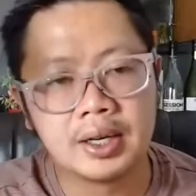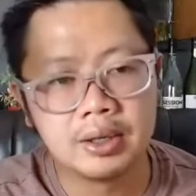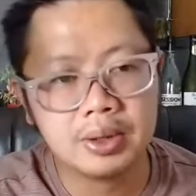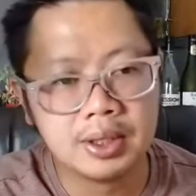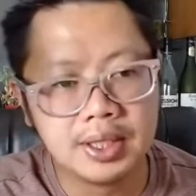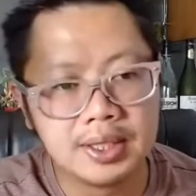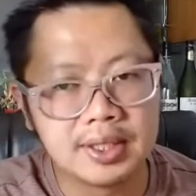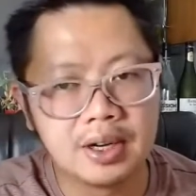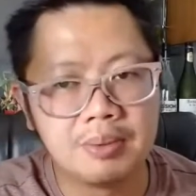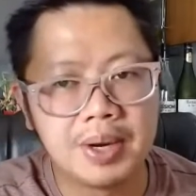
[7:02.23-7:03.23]
I'm going to
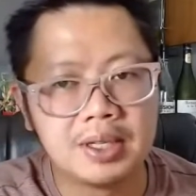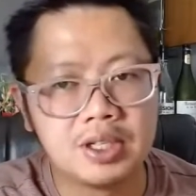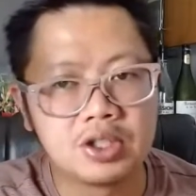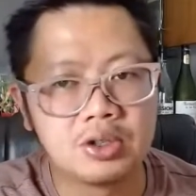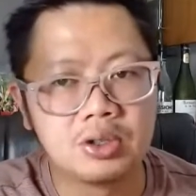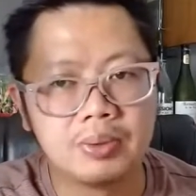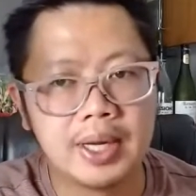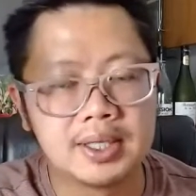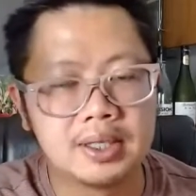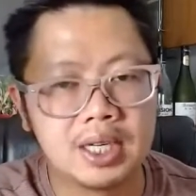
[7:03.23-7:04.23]
release it on my Digital
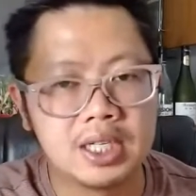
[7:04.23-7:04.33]
Nomads in